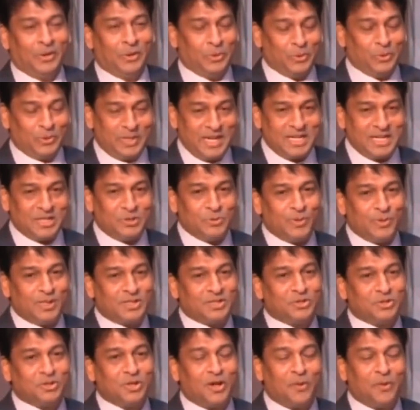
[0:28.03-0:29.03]
Today's
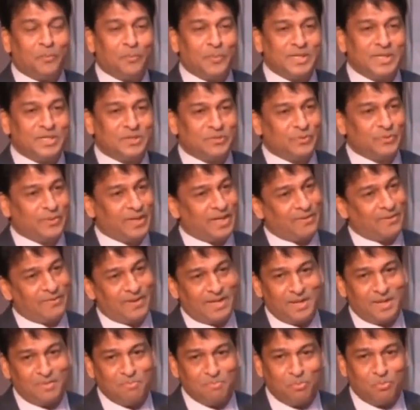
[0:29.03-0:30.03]
workshop is very,
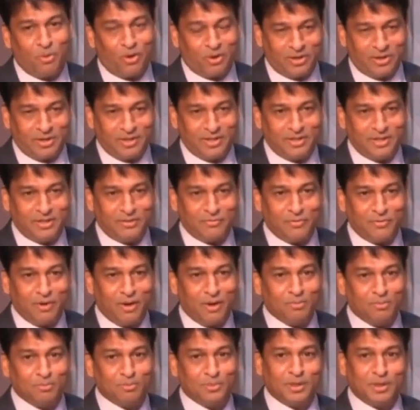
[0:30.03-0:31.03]
very important
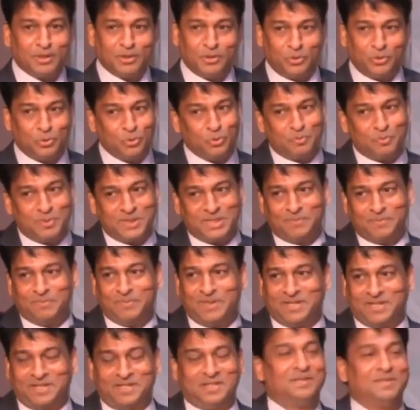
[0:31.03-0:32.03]
from two
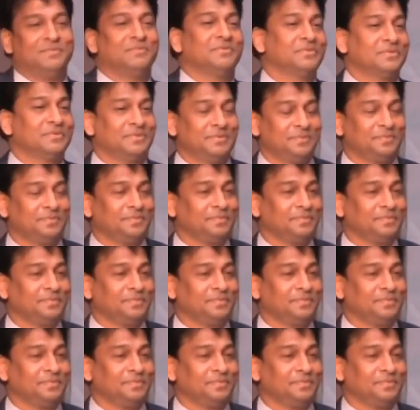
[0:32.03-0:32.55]
perspectives.